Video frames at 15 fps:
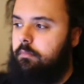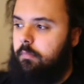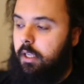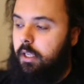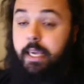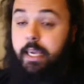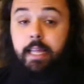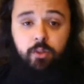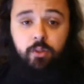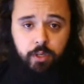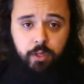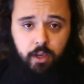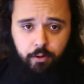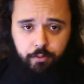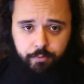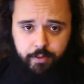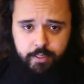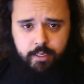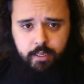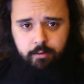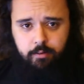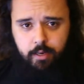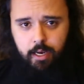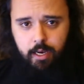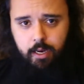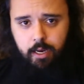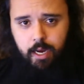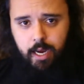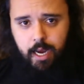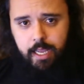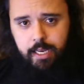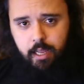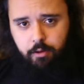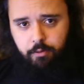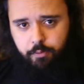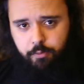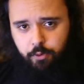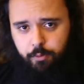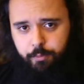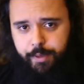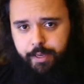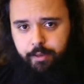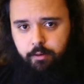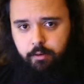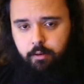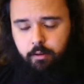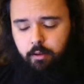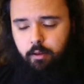get to the office and lay there for a bit,